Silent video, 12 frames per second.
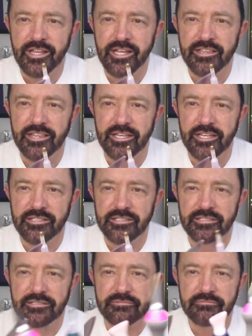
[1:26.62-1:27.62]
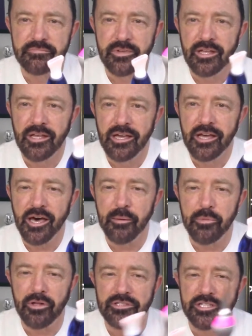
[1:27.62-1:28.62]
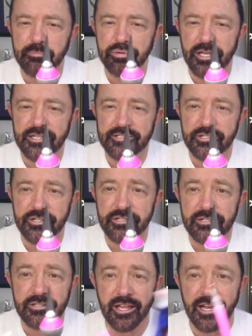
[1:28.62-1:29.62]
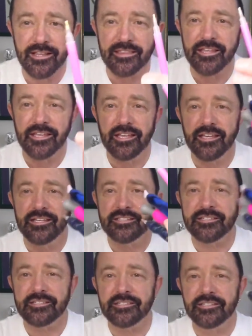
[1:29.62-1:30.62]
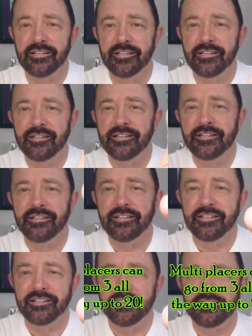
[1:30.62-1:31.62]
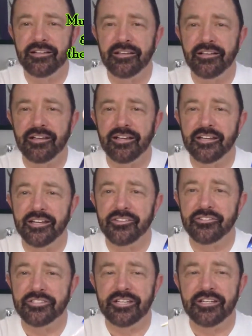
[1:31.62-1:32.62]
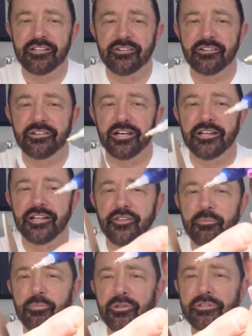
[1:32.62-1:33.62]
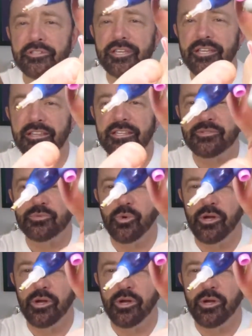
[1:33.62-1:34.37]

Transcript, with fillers: like this, a multi-placer like this, another single, another multi. This